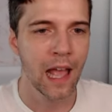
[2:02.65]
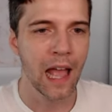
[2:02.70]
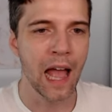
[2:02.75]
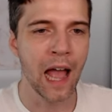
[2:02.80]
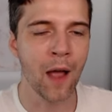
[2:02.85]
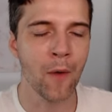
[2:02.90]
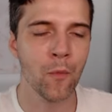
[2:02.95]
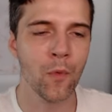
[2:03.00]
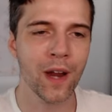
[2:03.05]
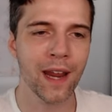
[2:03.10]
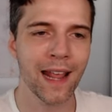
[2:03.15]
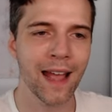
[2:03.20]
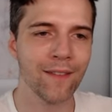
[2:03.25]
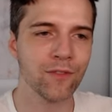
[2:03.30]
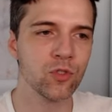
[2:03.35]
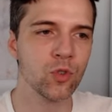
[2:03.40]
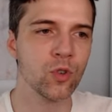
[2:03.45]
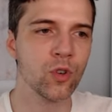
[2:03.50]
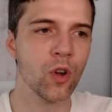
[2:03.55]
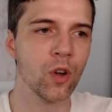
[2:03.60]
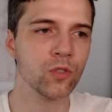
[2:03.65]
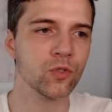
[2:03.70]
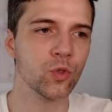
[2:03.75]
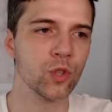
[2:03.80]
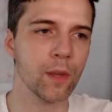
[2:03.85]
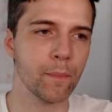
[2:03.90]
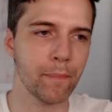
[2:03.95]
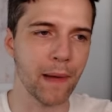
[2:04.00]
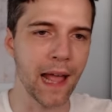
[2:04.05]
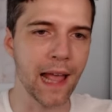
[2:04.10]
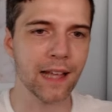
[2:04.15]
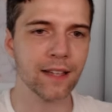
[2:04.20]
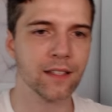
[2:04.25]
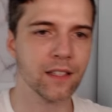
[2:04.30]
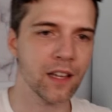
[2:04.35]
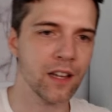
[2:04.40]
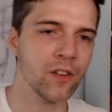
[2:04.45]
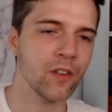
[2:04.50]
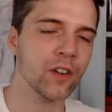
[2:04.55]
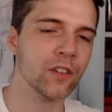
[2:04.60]
and we have to go to the
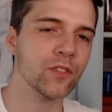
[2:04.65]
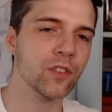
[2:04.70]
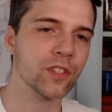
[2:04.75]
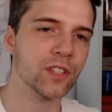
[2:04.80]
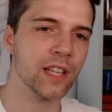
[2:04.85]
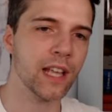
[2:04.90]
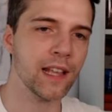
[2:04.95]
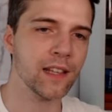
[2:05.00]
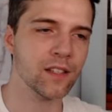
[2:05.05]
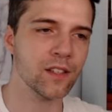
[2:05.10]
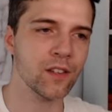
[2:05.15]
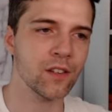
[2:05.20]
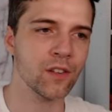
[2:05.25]
past in order to sense,